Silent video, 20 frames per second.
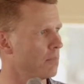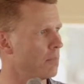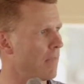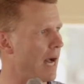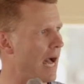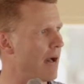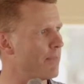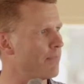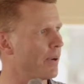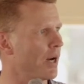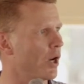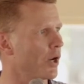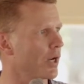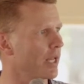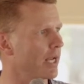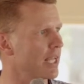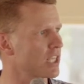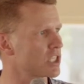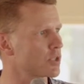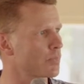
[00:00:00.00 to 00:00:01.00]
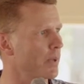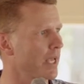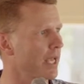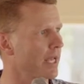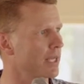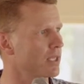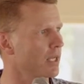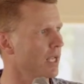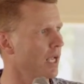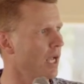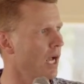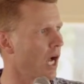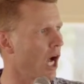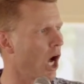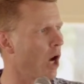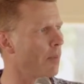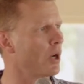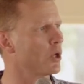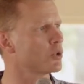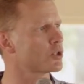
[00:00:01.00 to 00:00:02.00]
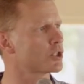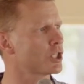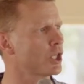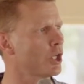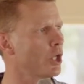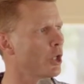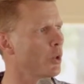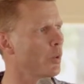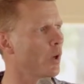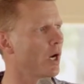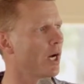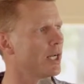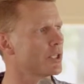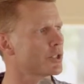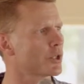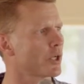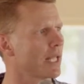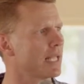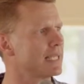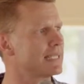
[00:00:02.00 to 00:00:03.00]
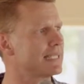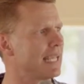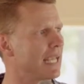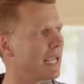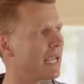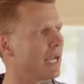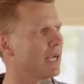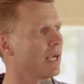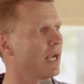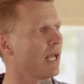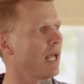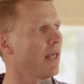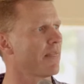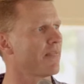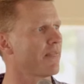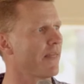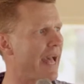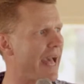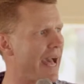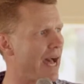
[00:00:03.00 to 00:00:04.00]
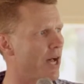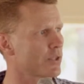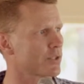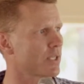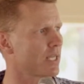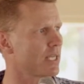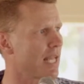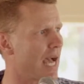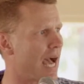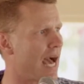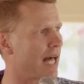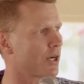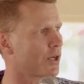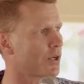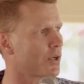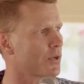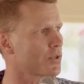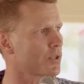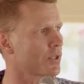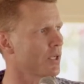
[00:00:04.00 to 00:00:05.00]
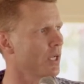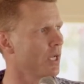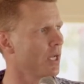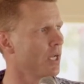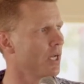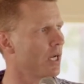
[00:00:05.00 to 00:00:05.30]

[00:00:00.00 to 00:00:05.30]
my opponent has spent almost $210,000